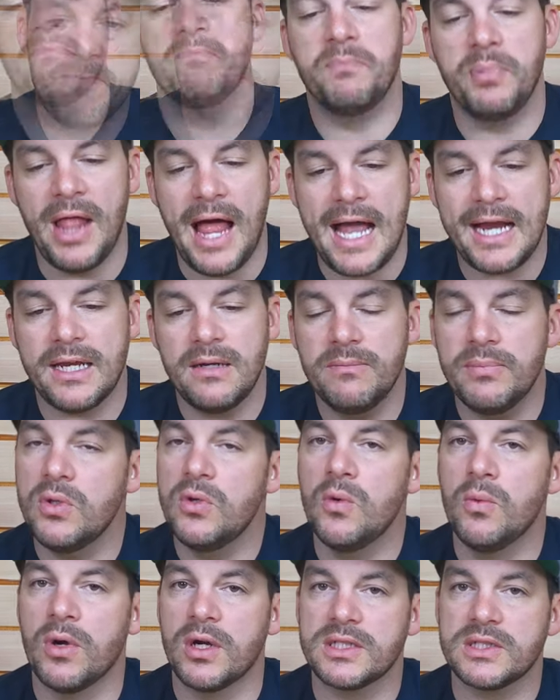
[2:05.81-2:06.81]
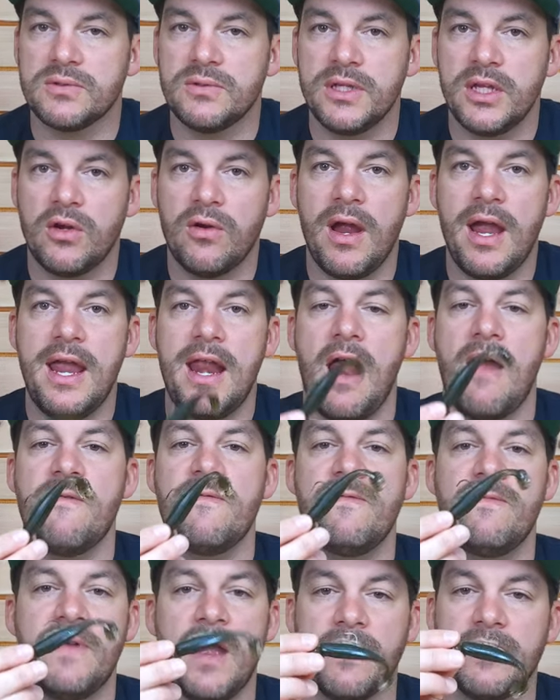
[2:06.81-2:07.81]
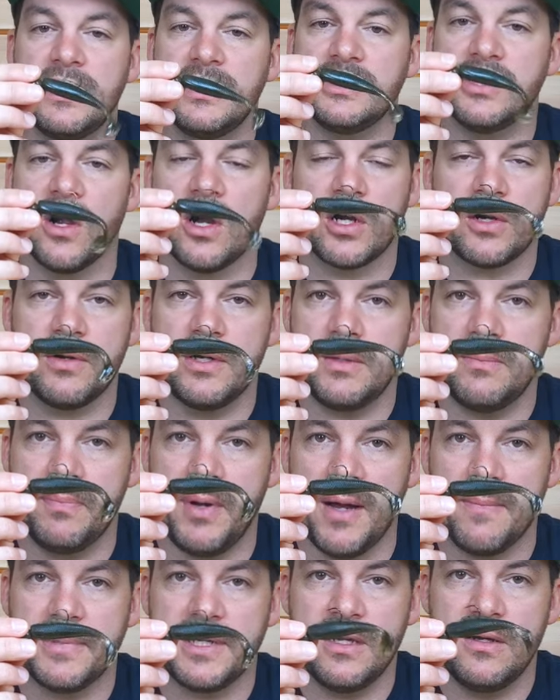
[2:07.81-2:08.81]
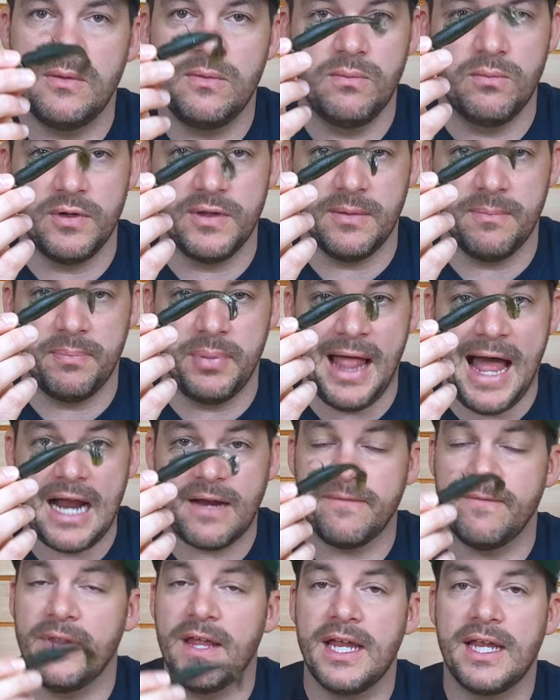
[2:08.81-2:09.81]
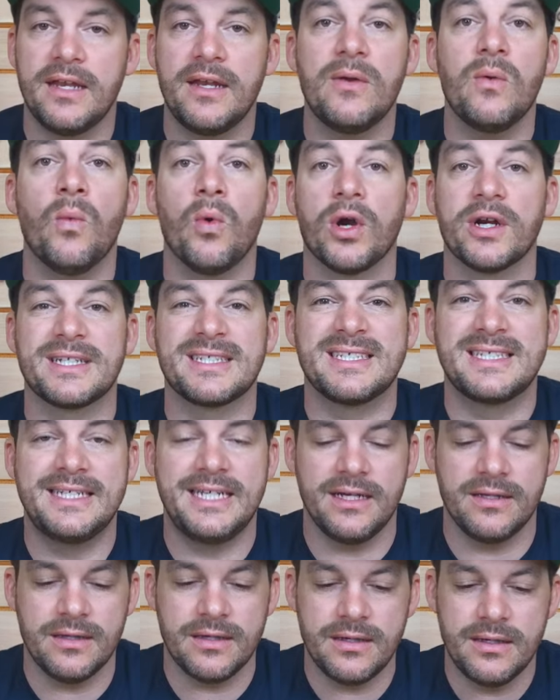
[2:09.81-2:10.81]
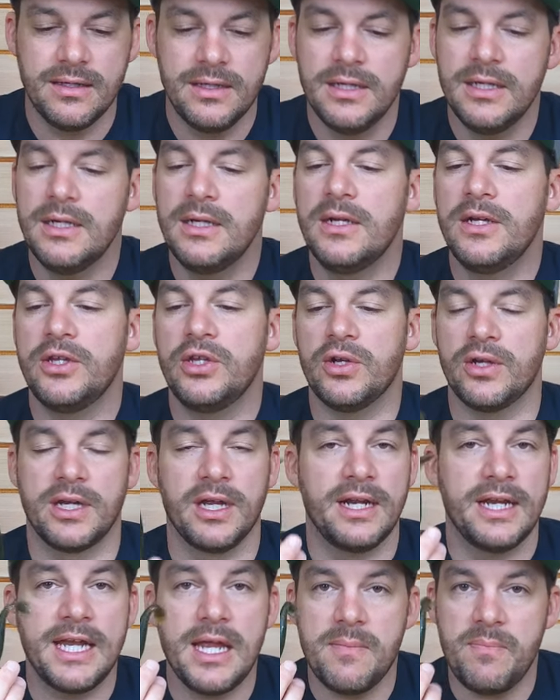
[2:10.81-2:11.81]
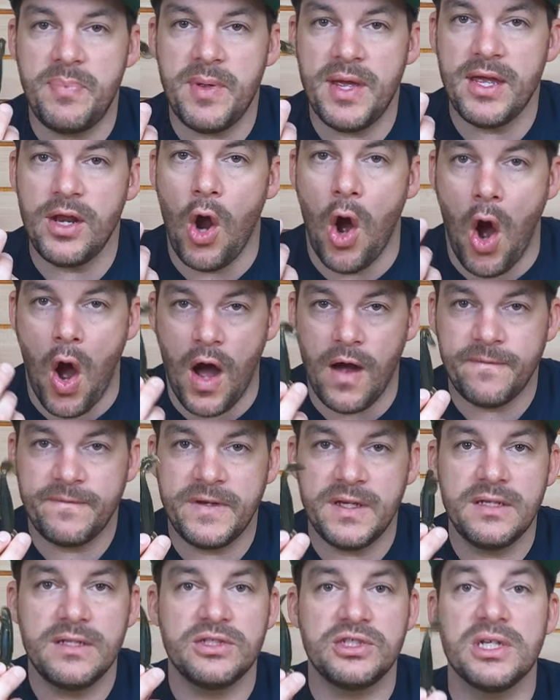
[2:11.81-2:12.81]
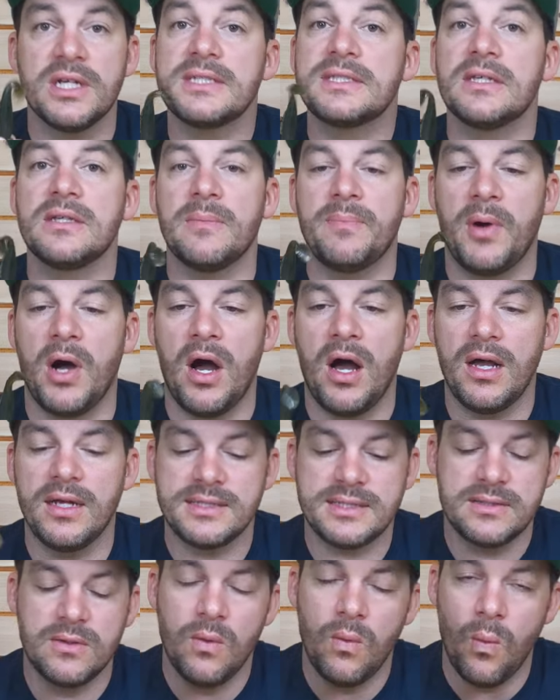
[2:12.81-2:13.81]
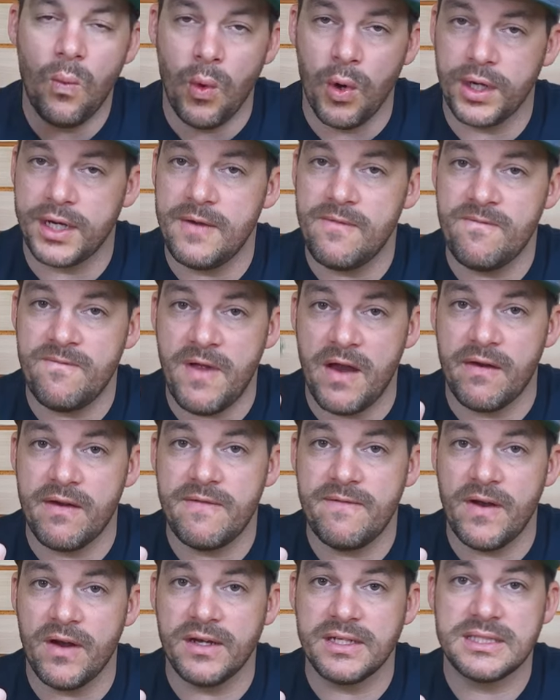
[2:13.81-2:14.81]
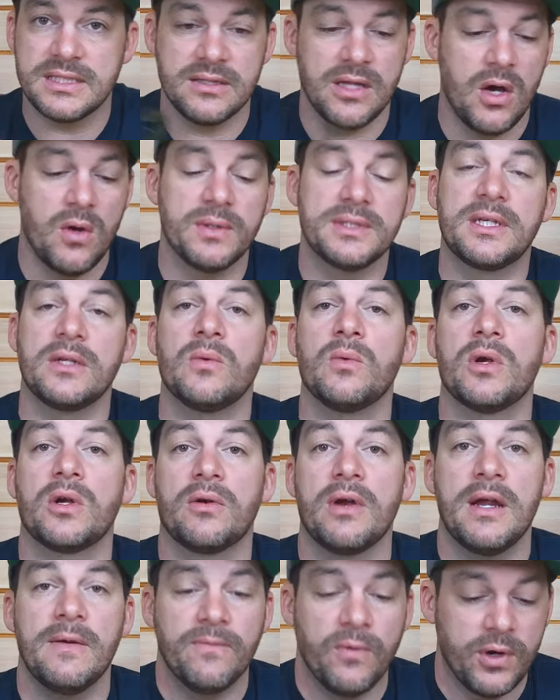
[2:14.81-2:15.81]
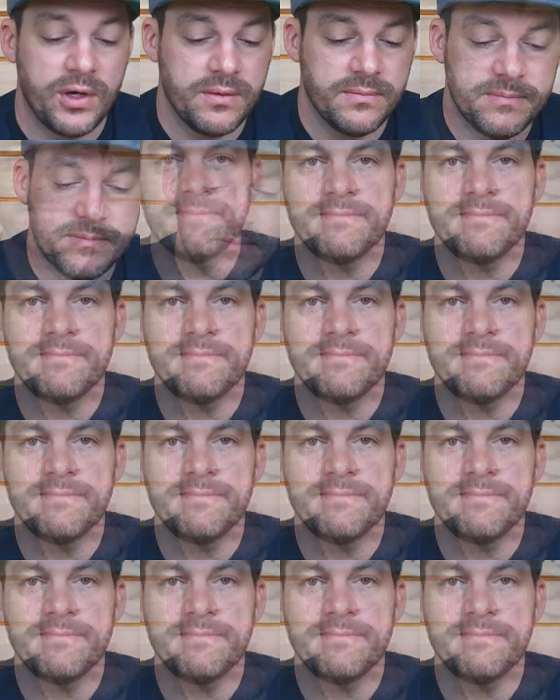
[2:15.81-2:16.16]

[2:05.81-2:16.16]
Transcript: Black and blue works really great. A very dark green pumpkin with a black flake in it works killer. You're gonna get bit often just on the pause. Work it very, very slow. It's gonna work great for you.